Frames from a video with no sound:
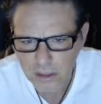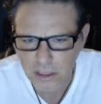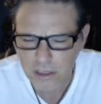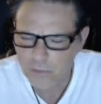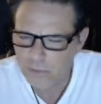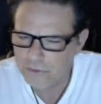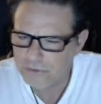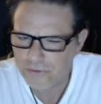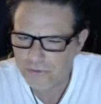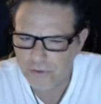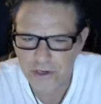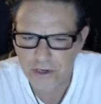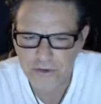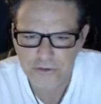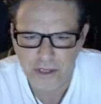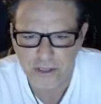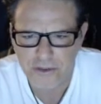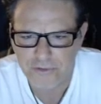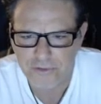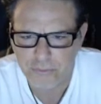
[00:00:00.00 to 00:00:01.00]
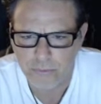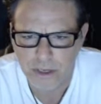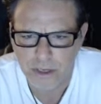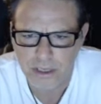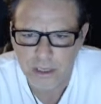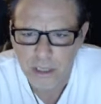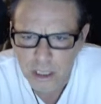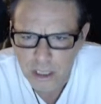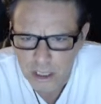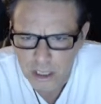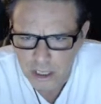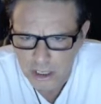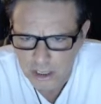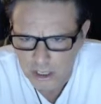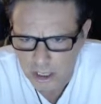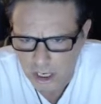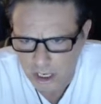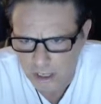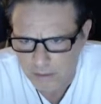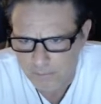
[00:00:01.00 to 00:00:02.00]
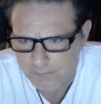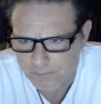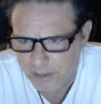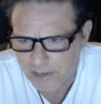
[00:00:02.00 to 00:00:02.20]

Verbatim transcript: It was strange how this went. Um,